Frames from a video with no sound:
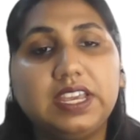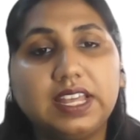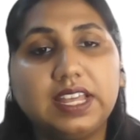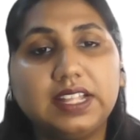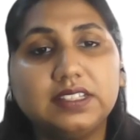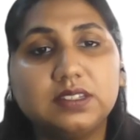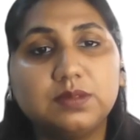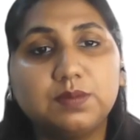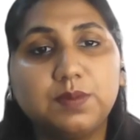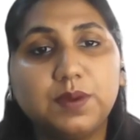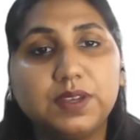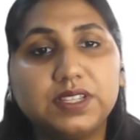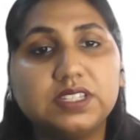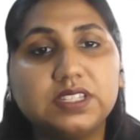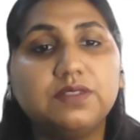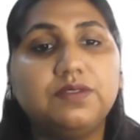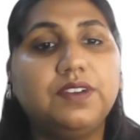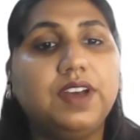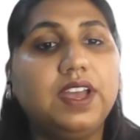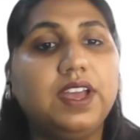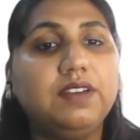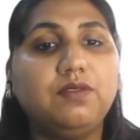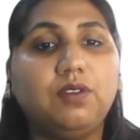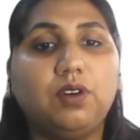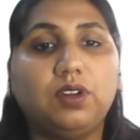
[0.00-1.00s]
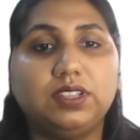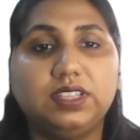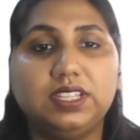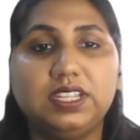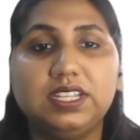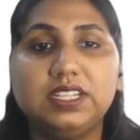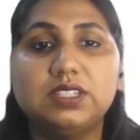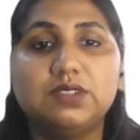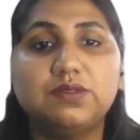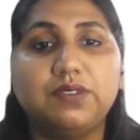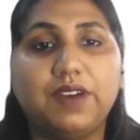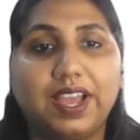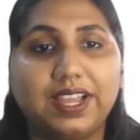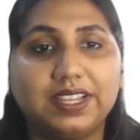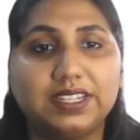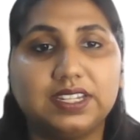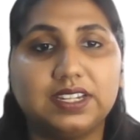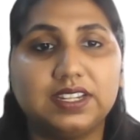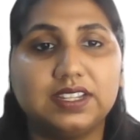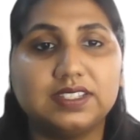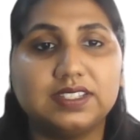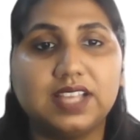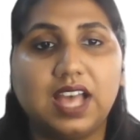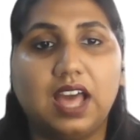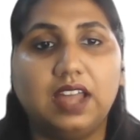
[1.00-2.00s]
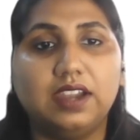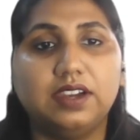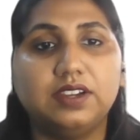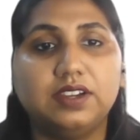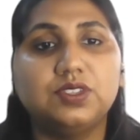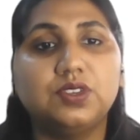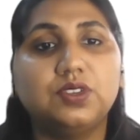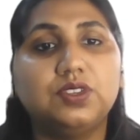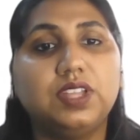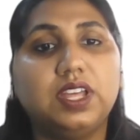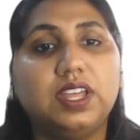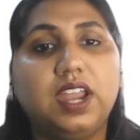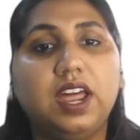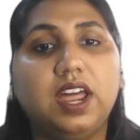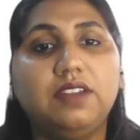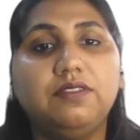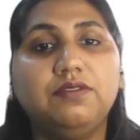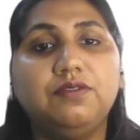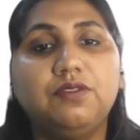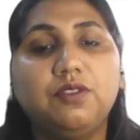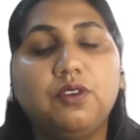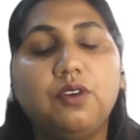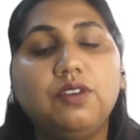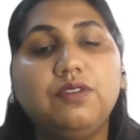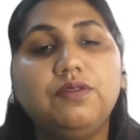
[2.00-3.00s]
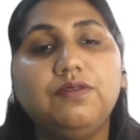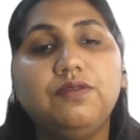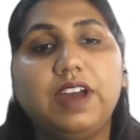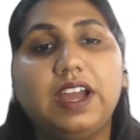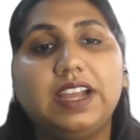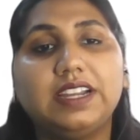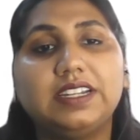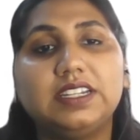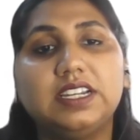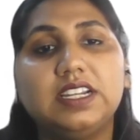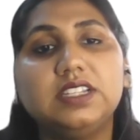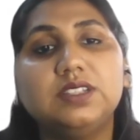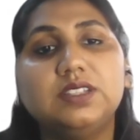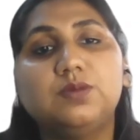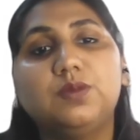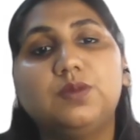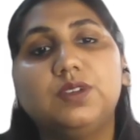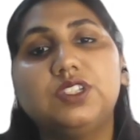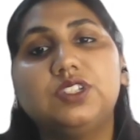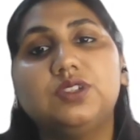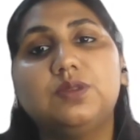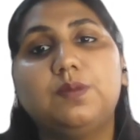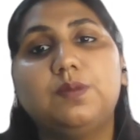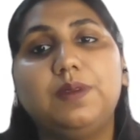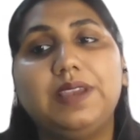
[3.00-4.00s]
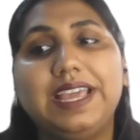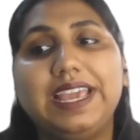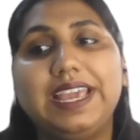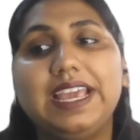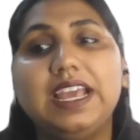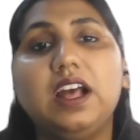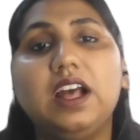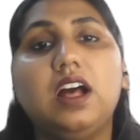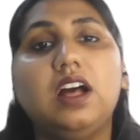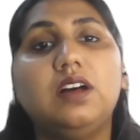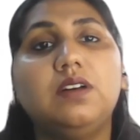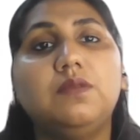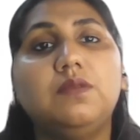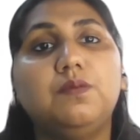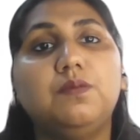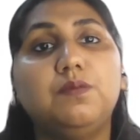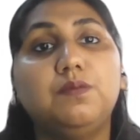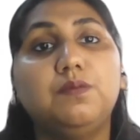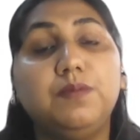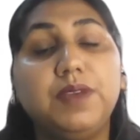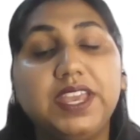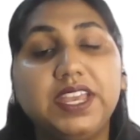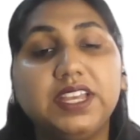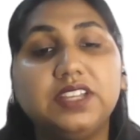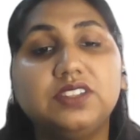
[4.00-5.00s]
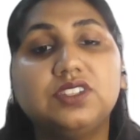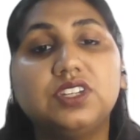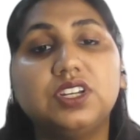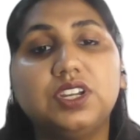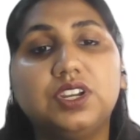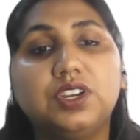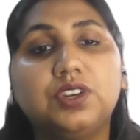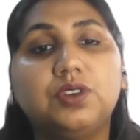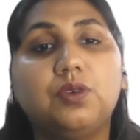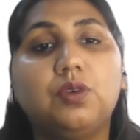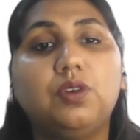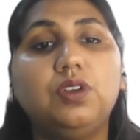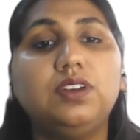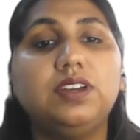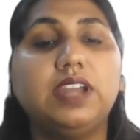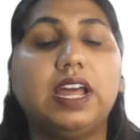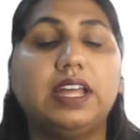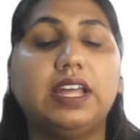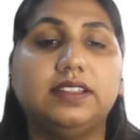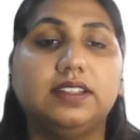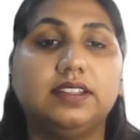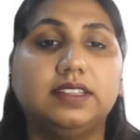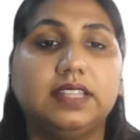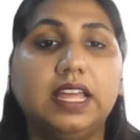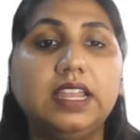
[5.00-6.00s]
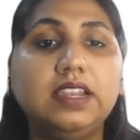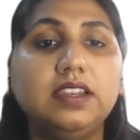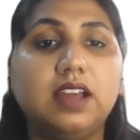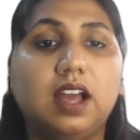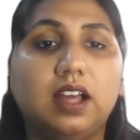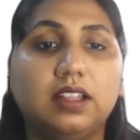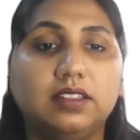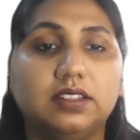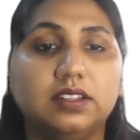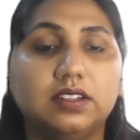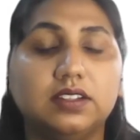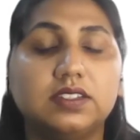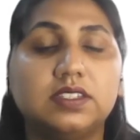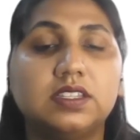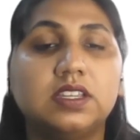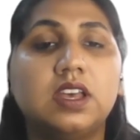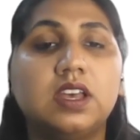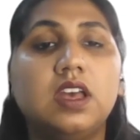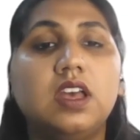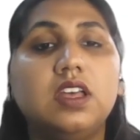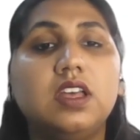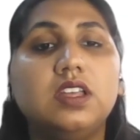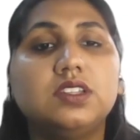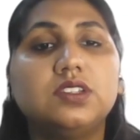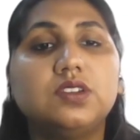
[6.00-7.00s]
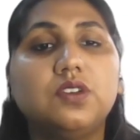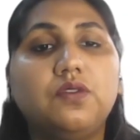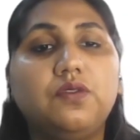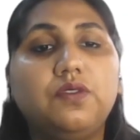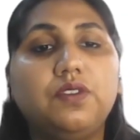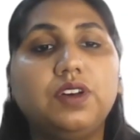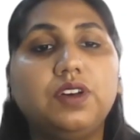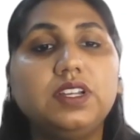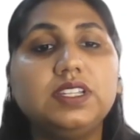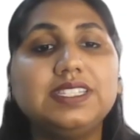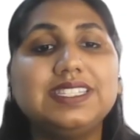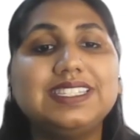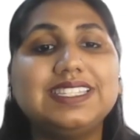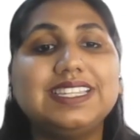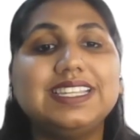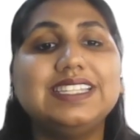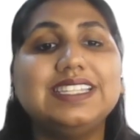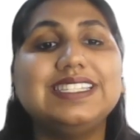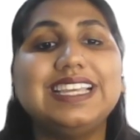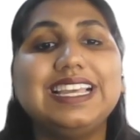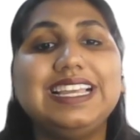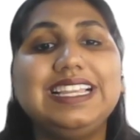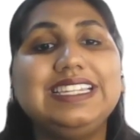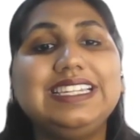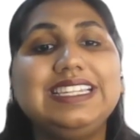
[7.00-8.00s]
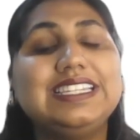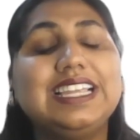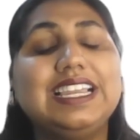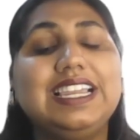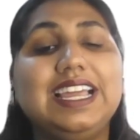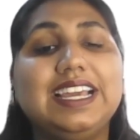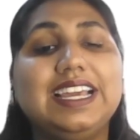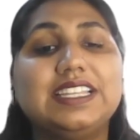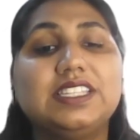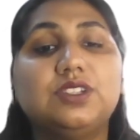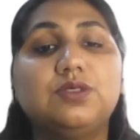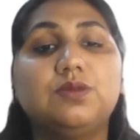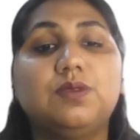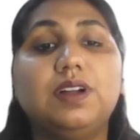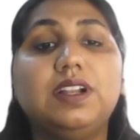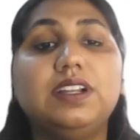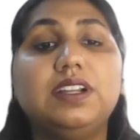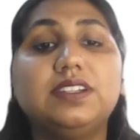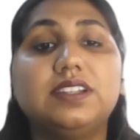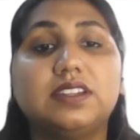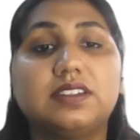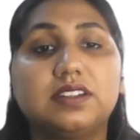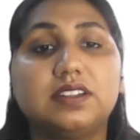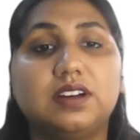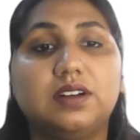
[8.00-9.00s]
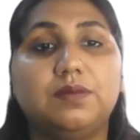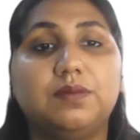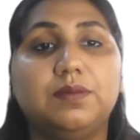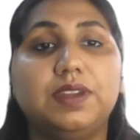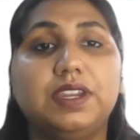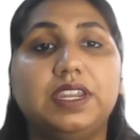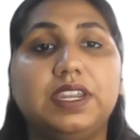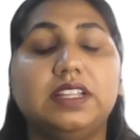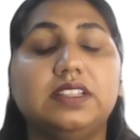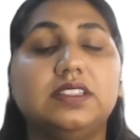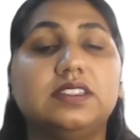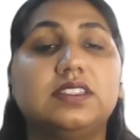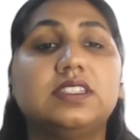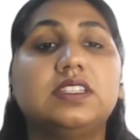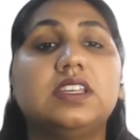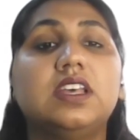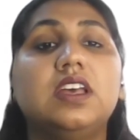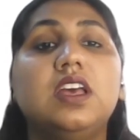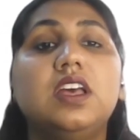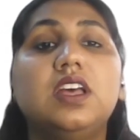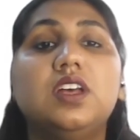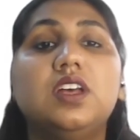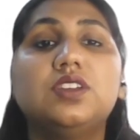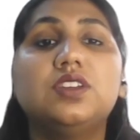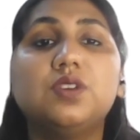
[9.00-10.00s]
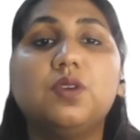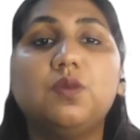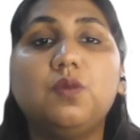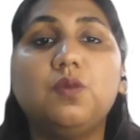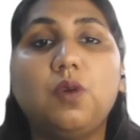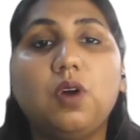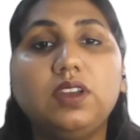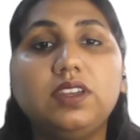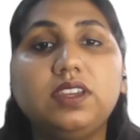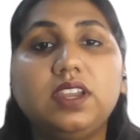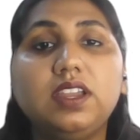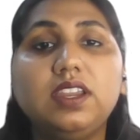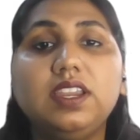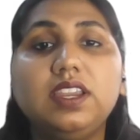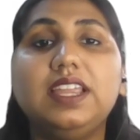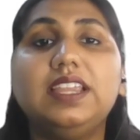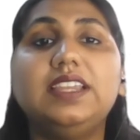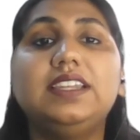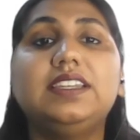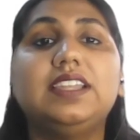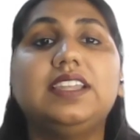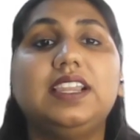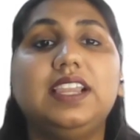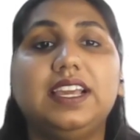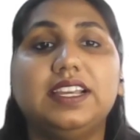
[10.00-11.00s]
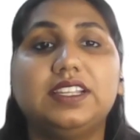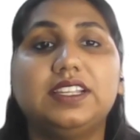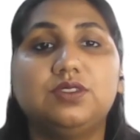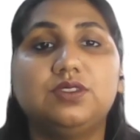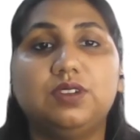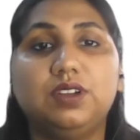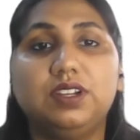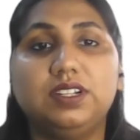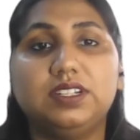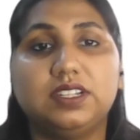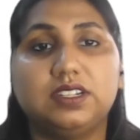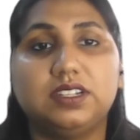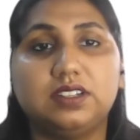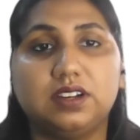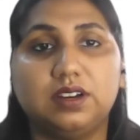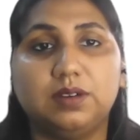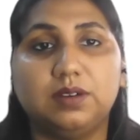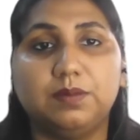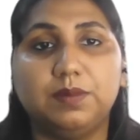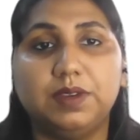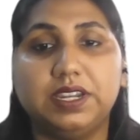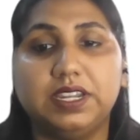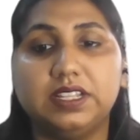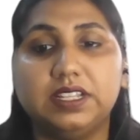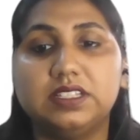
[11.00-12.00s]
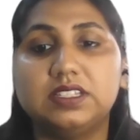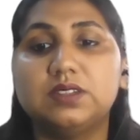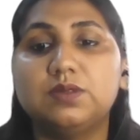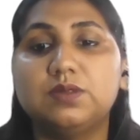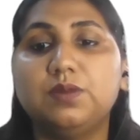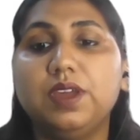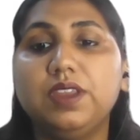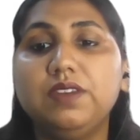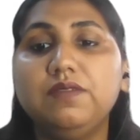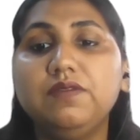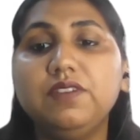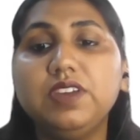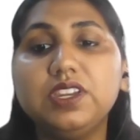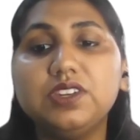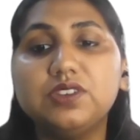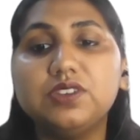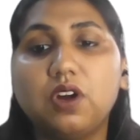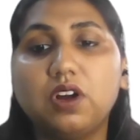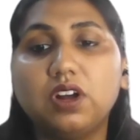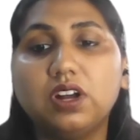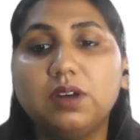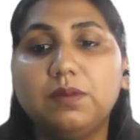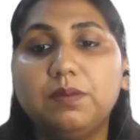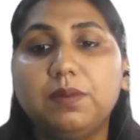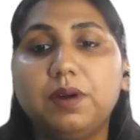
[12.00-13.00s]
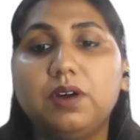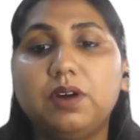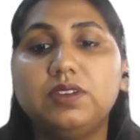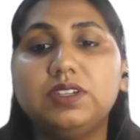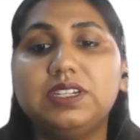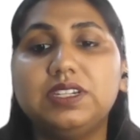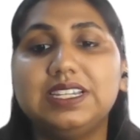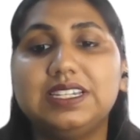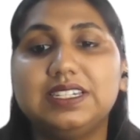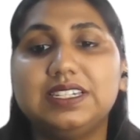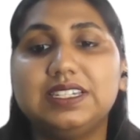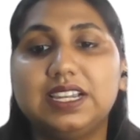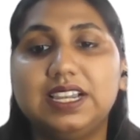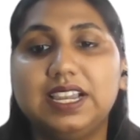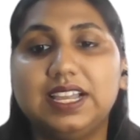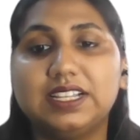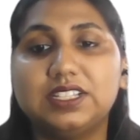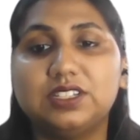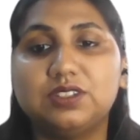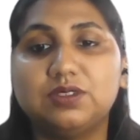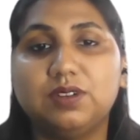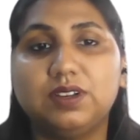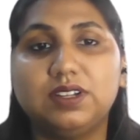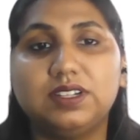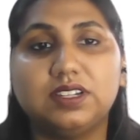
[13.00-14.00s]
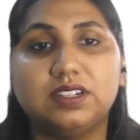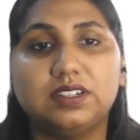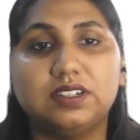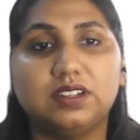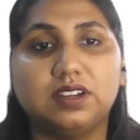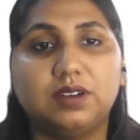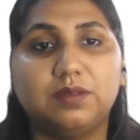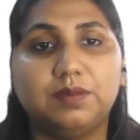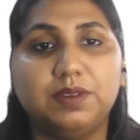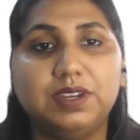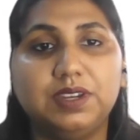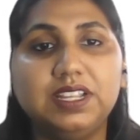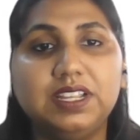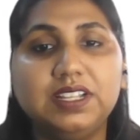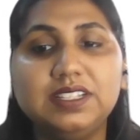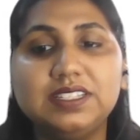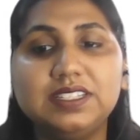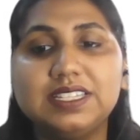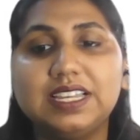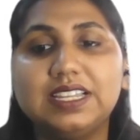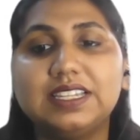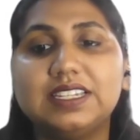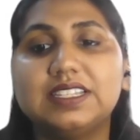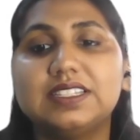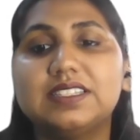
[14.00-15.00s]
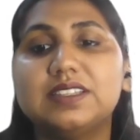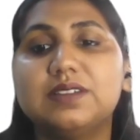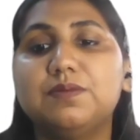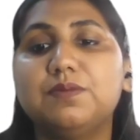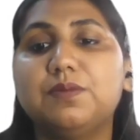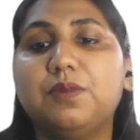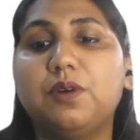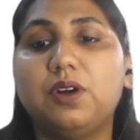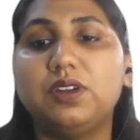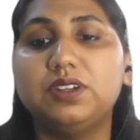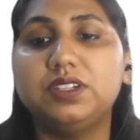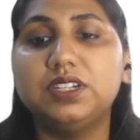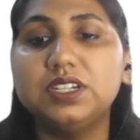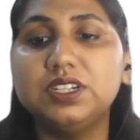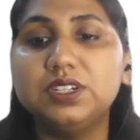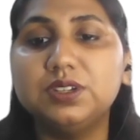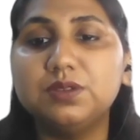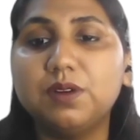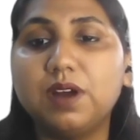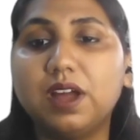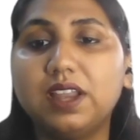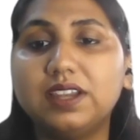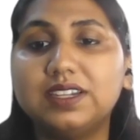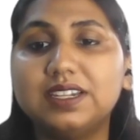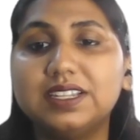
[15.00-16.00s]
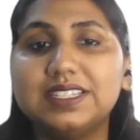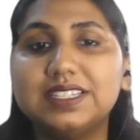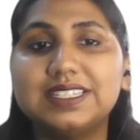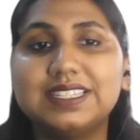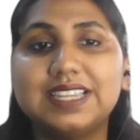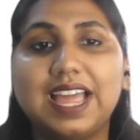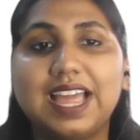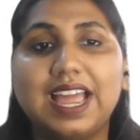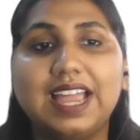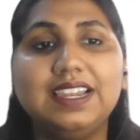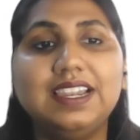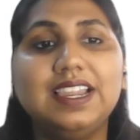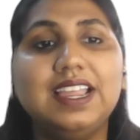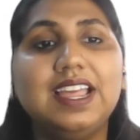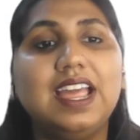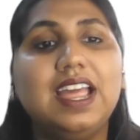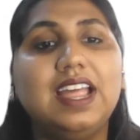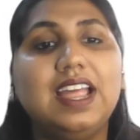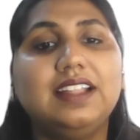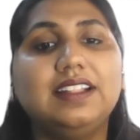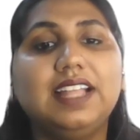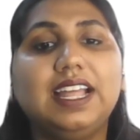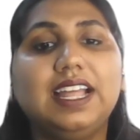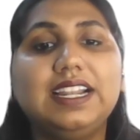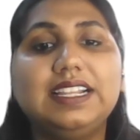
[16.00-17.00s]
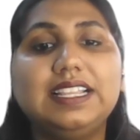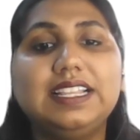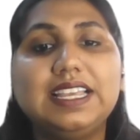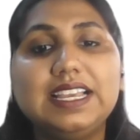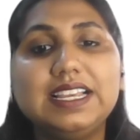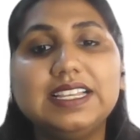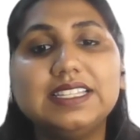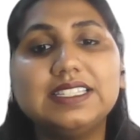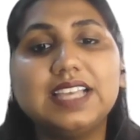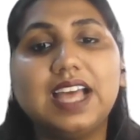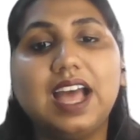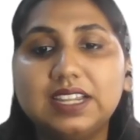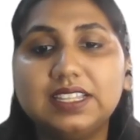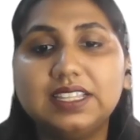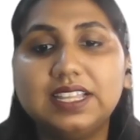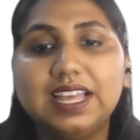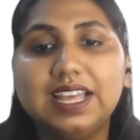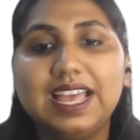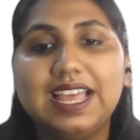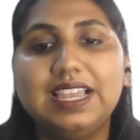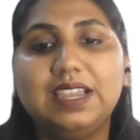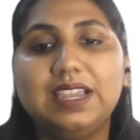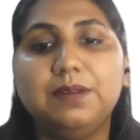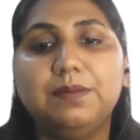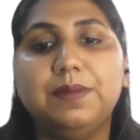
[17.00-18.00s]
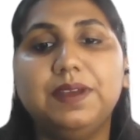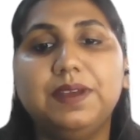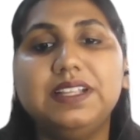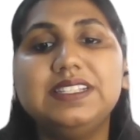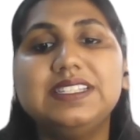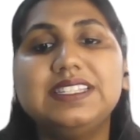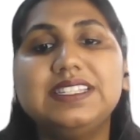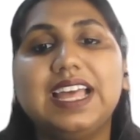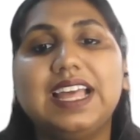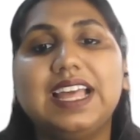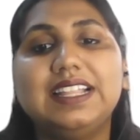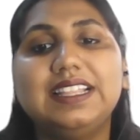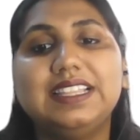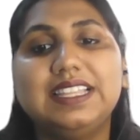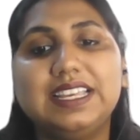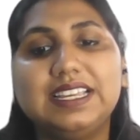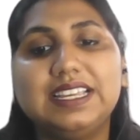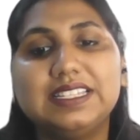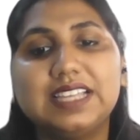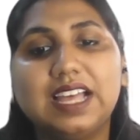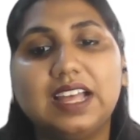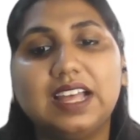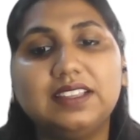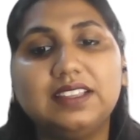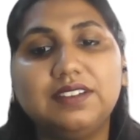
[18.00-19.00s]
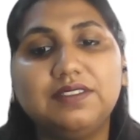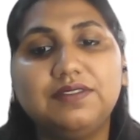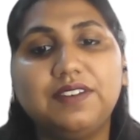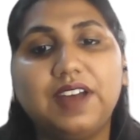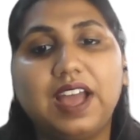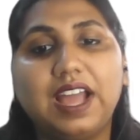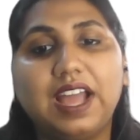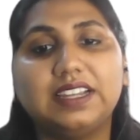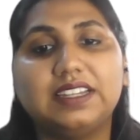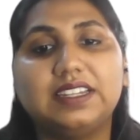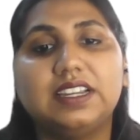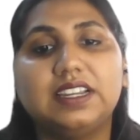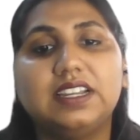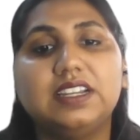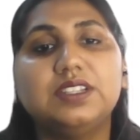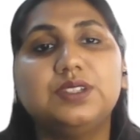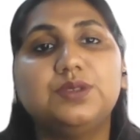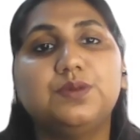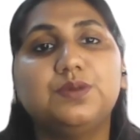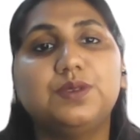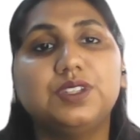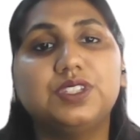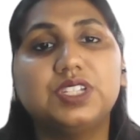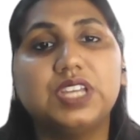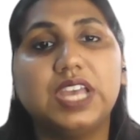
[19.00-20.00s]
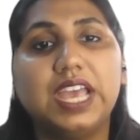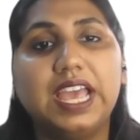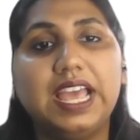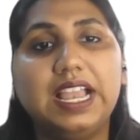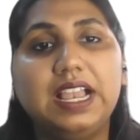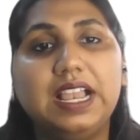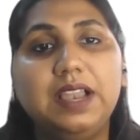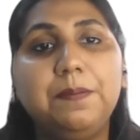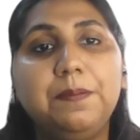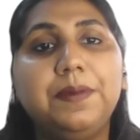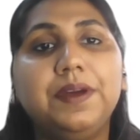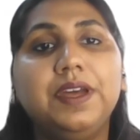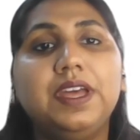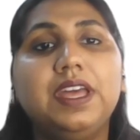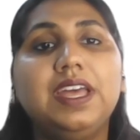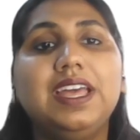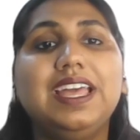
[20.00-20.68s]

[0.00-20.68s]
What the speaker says: we can specify what these factors are. So there are four factors which play a major role rather than others. So first is intellectual determinants. So what are intellectual determinants? When we talk about intellectual determinants, it is important to understand that these are the elements and these are the factors which help